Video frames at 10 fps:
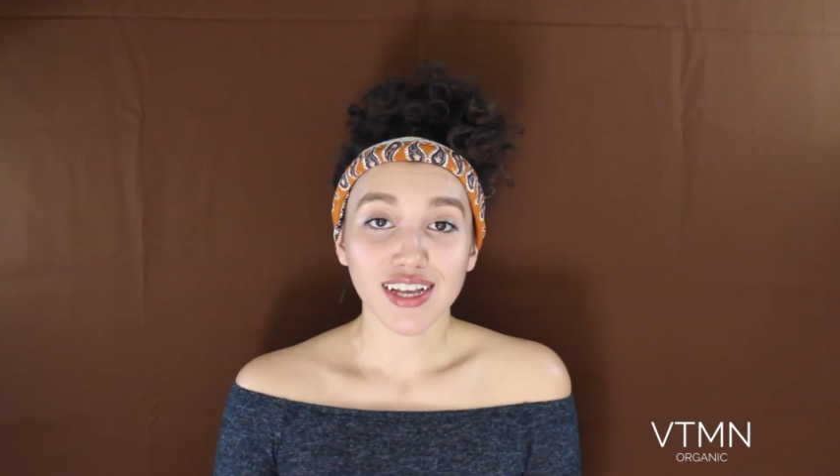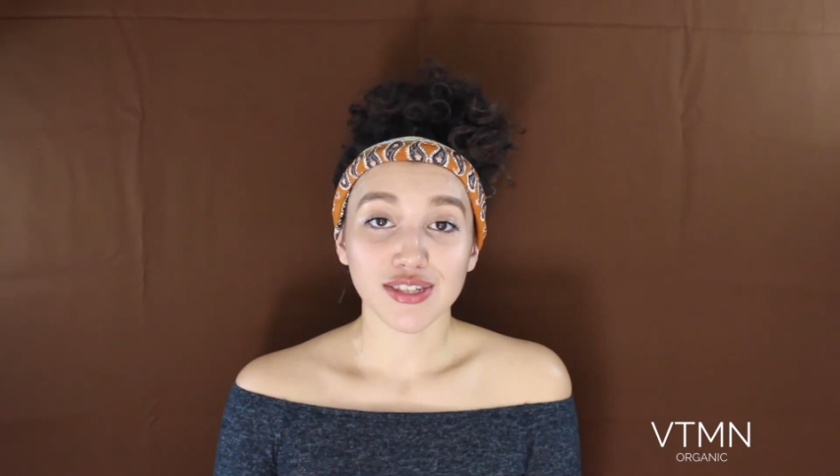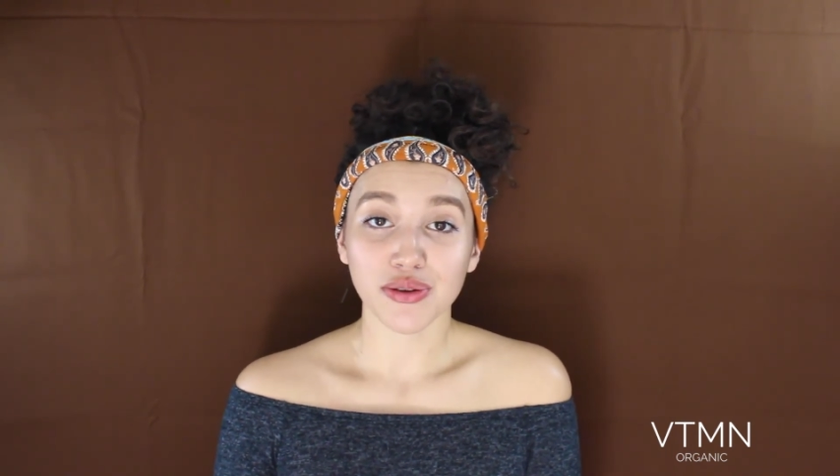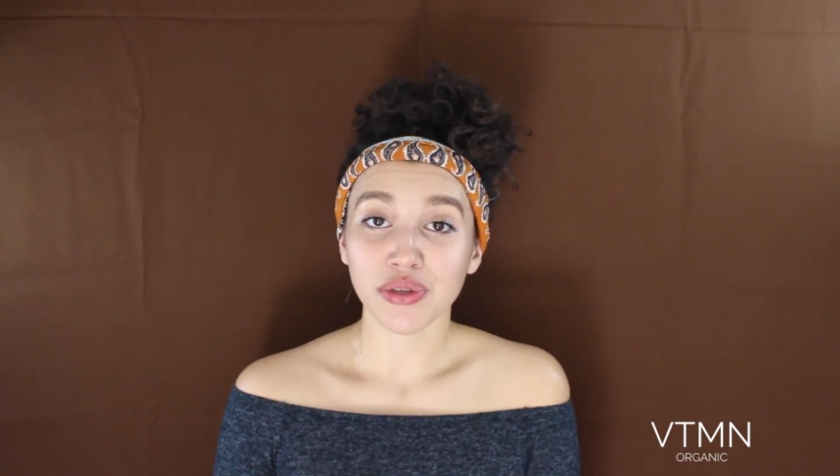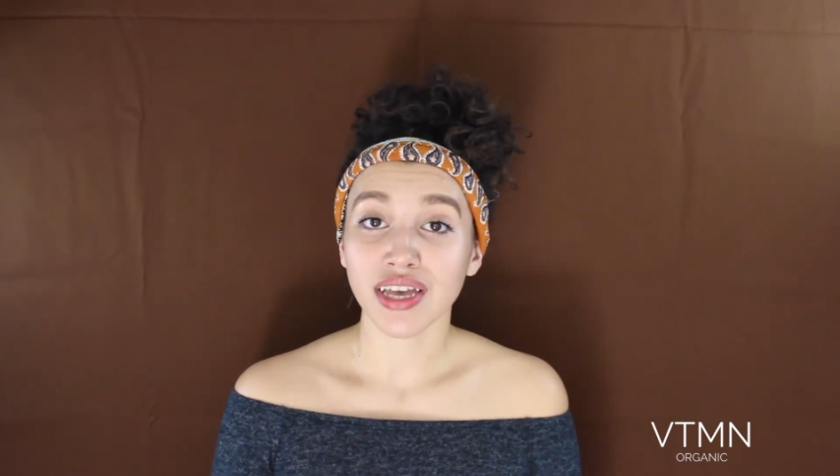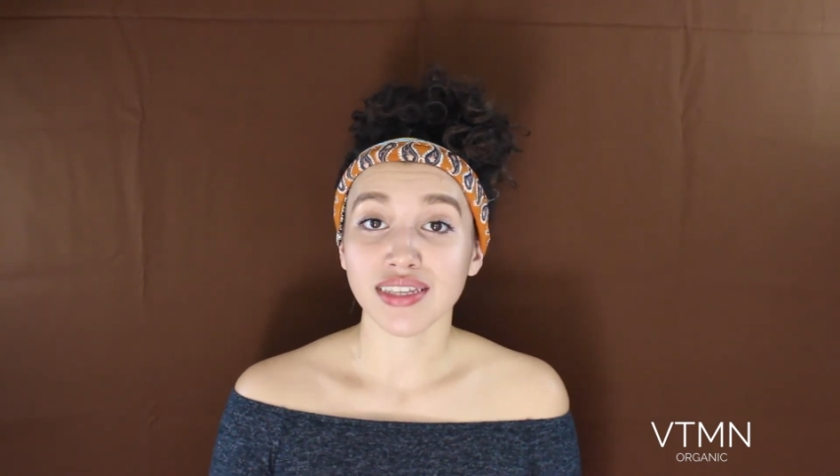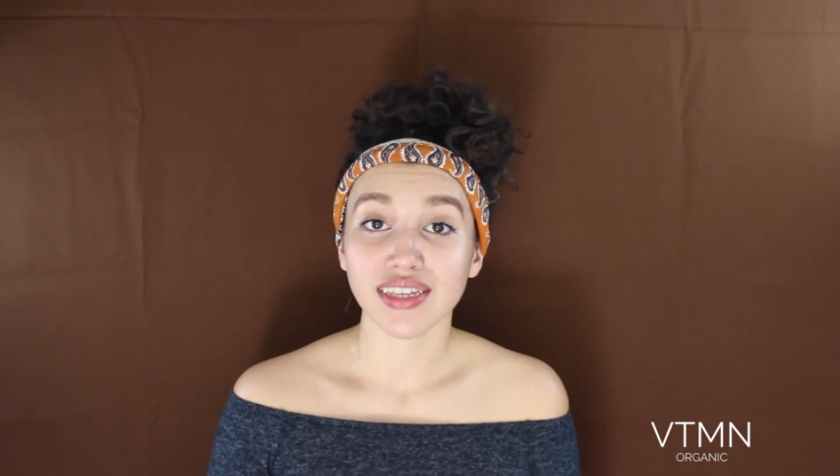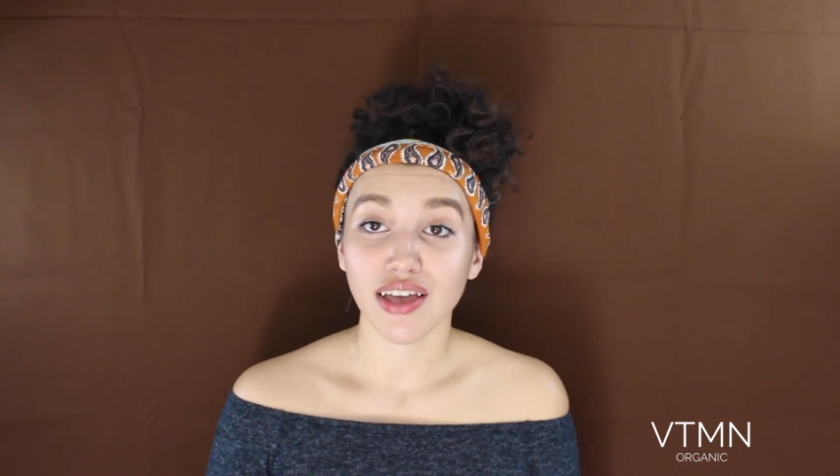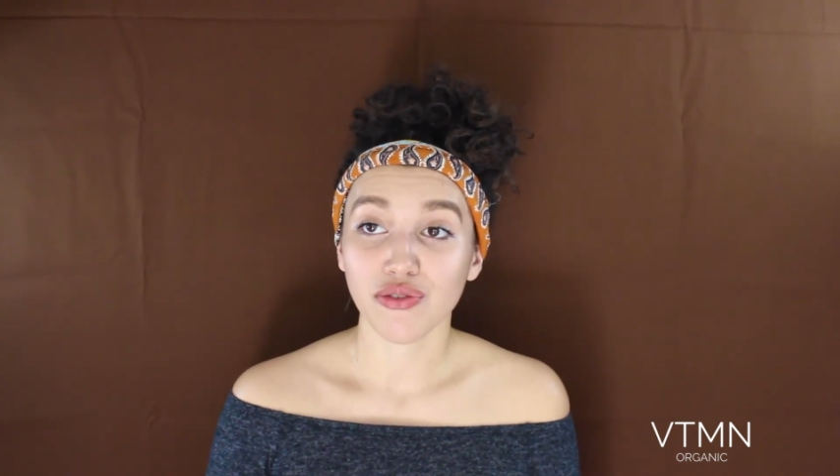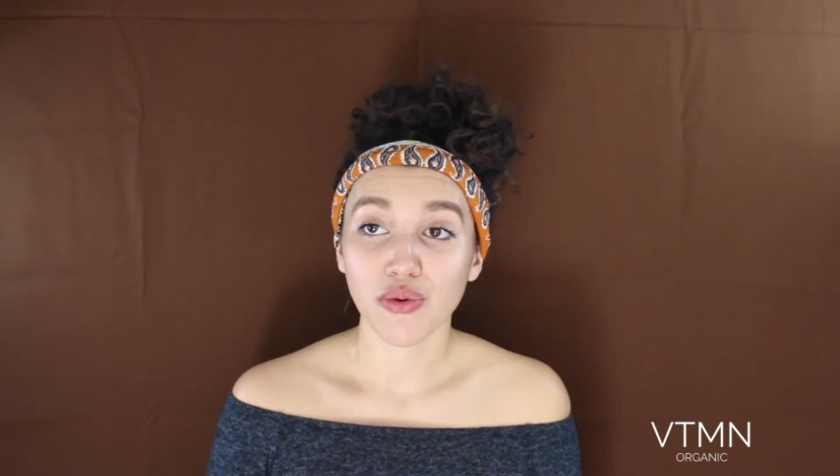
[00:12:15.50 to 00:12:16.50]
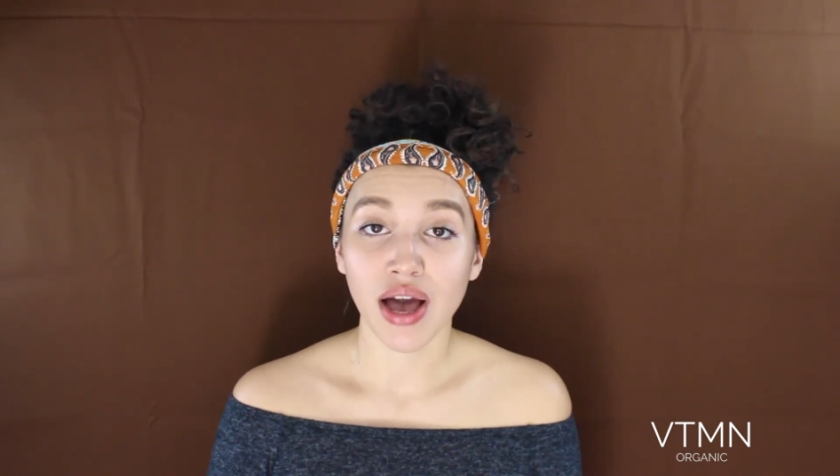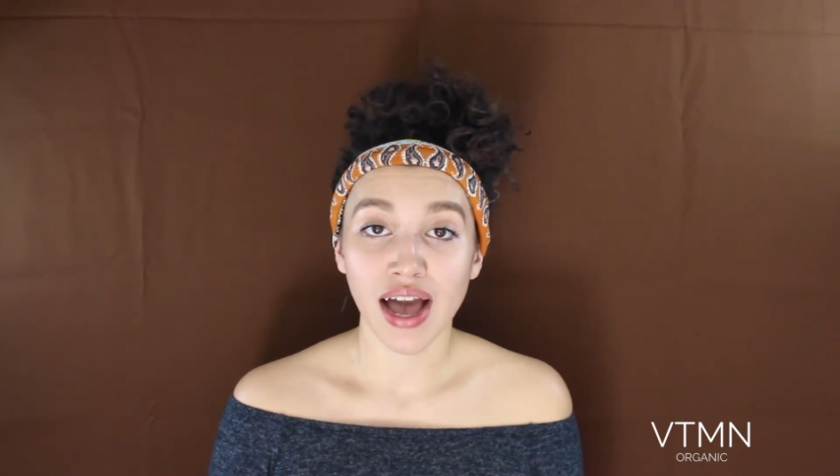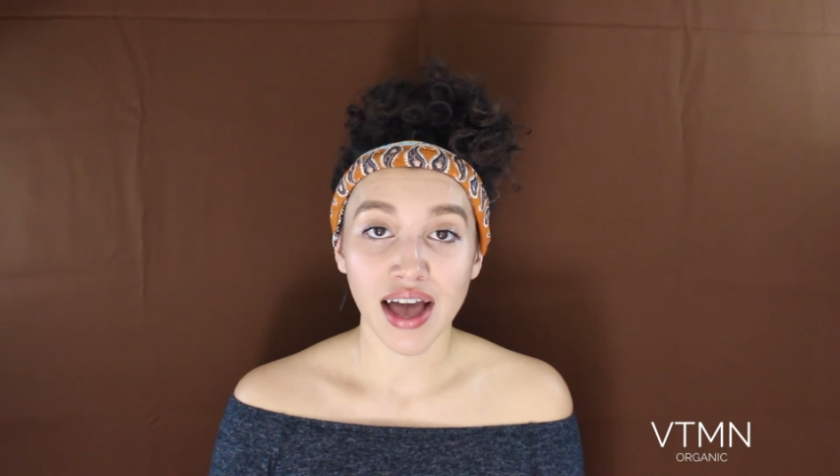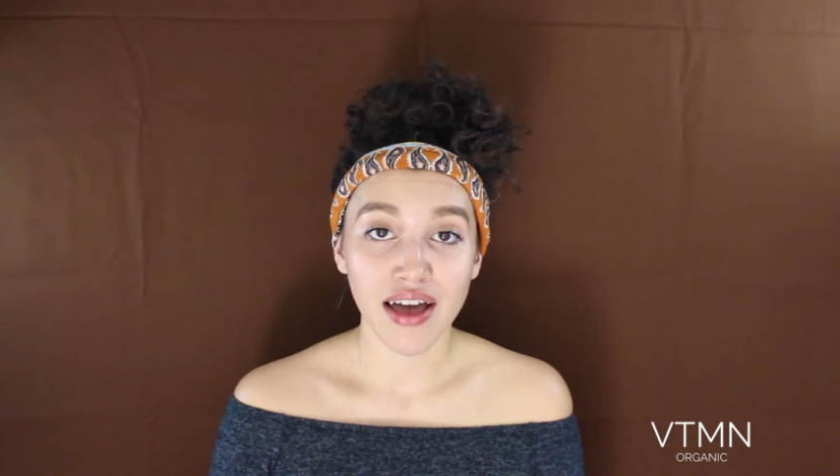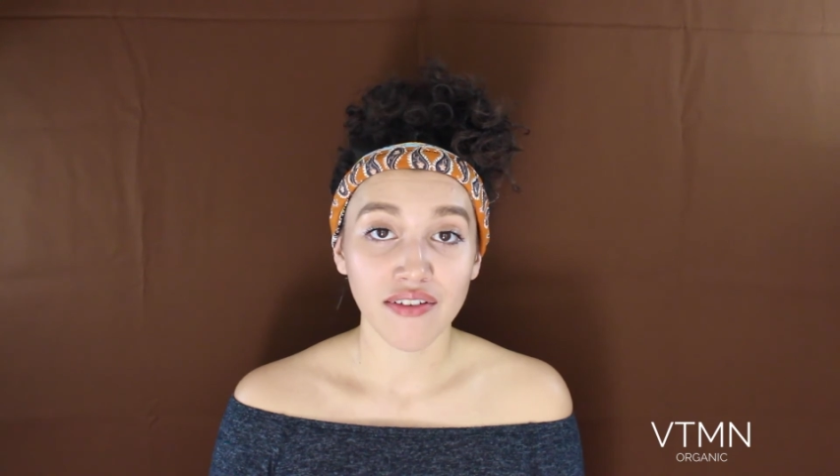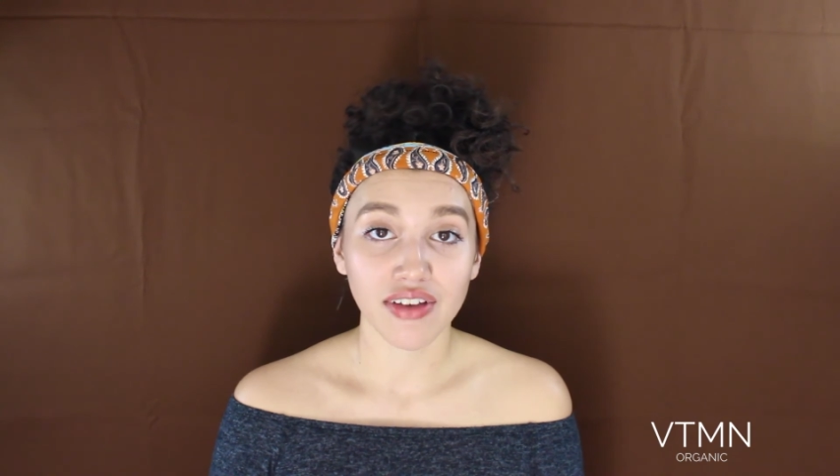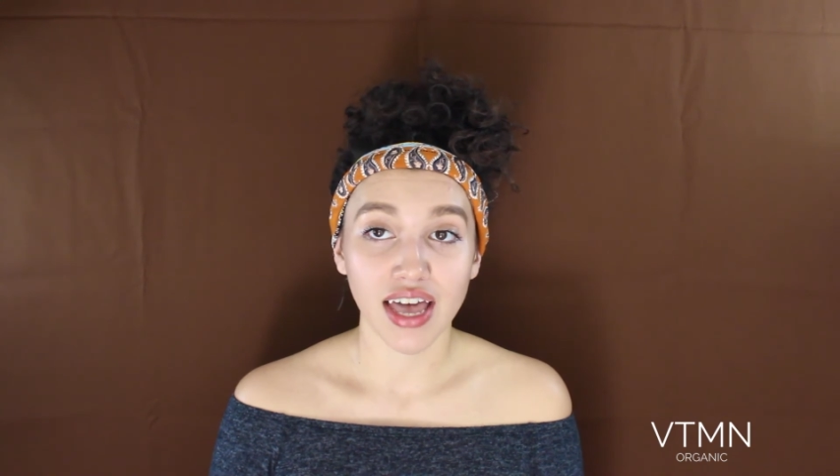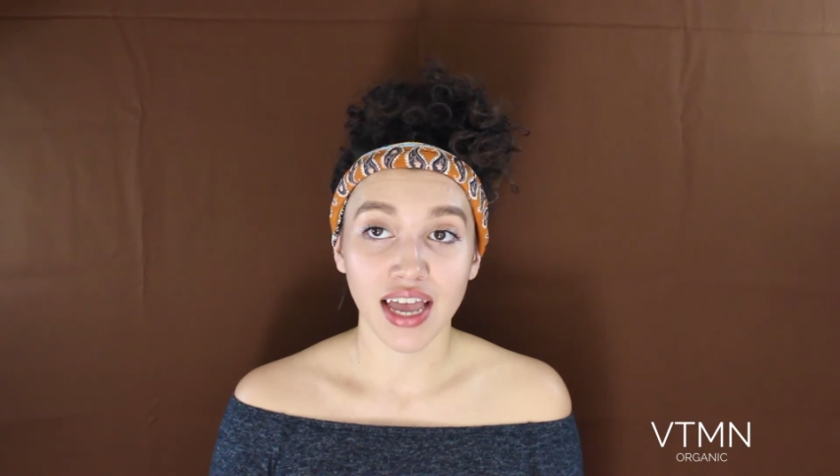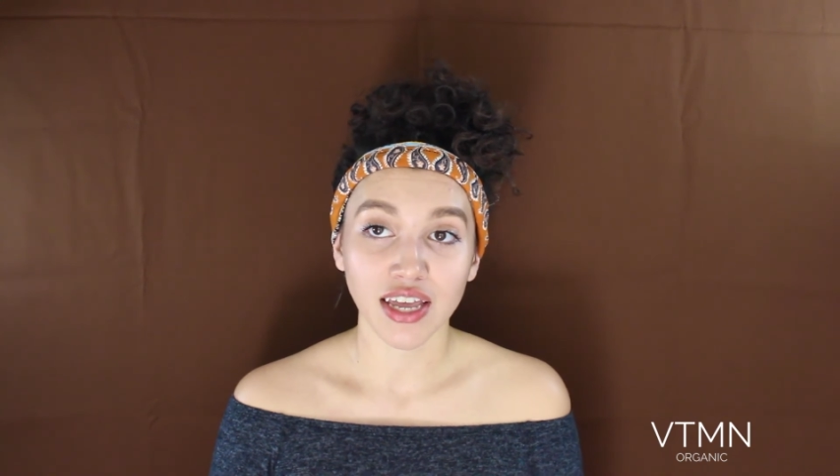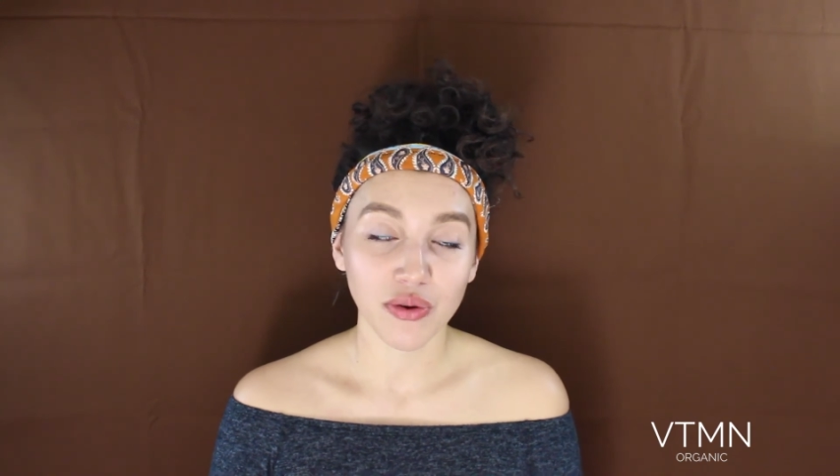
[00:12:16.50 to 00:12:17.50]
So yes, if you have
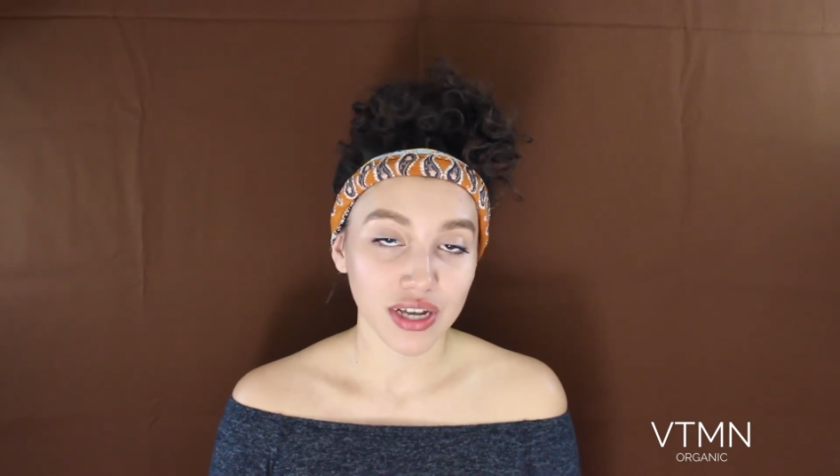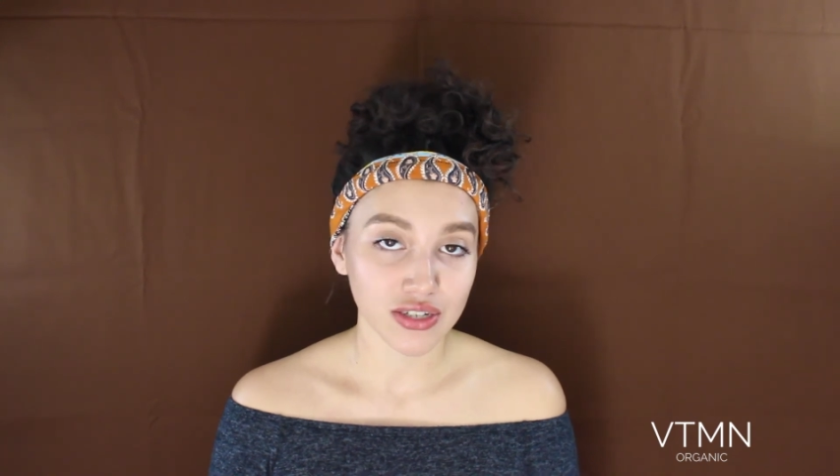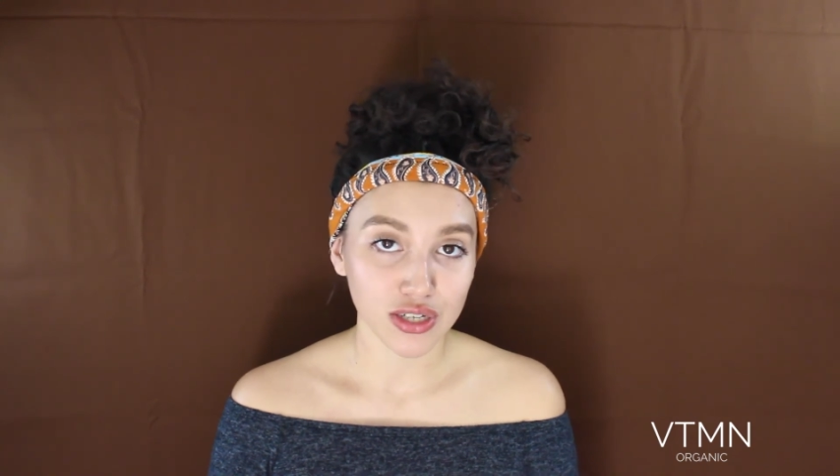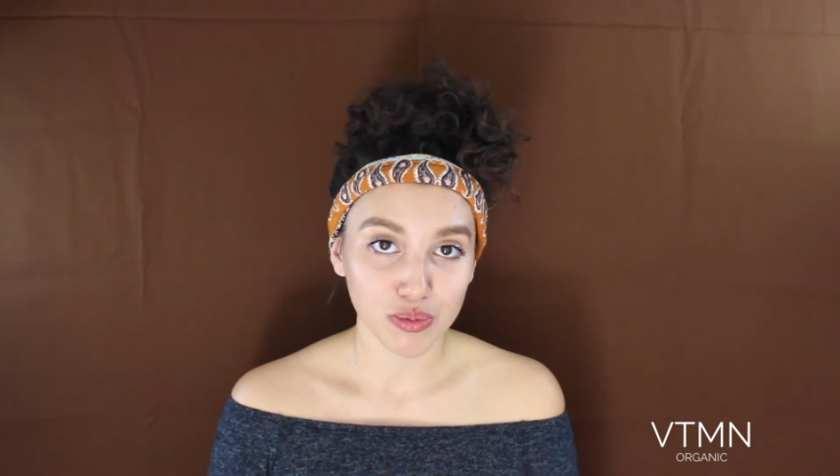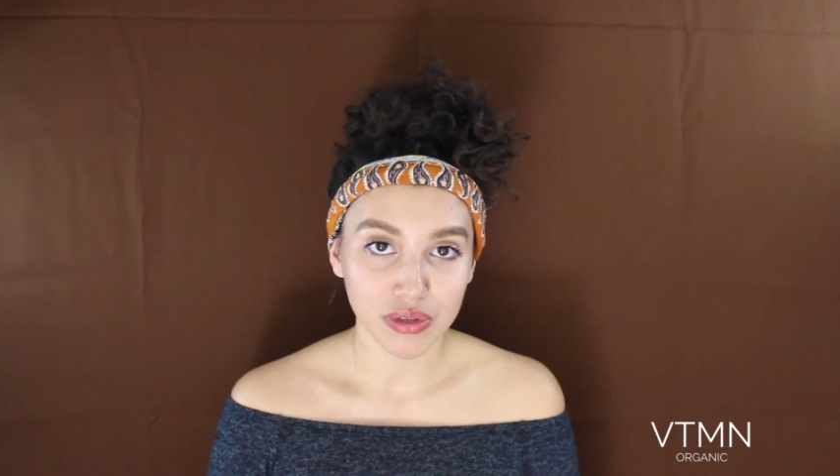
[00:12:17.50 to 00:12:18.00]
any questions,